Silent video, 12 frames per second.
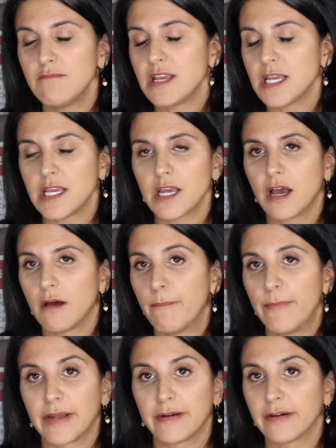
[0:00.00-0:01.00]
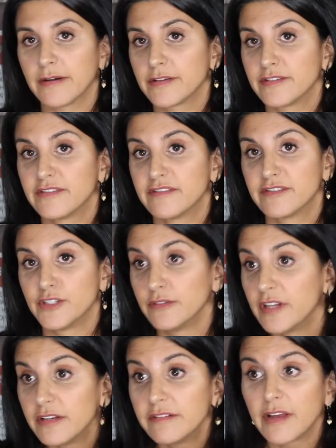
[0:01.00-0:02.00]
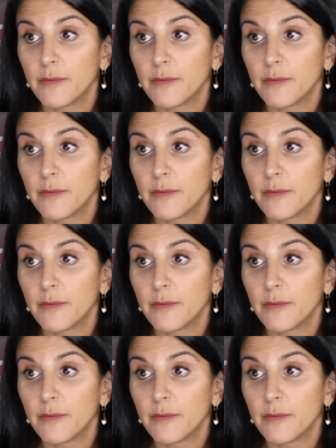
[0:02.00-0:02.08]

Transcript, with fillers: me a better student,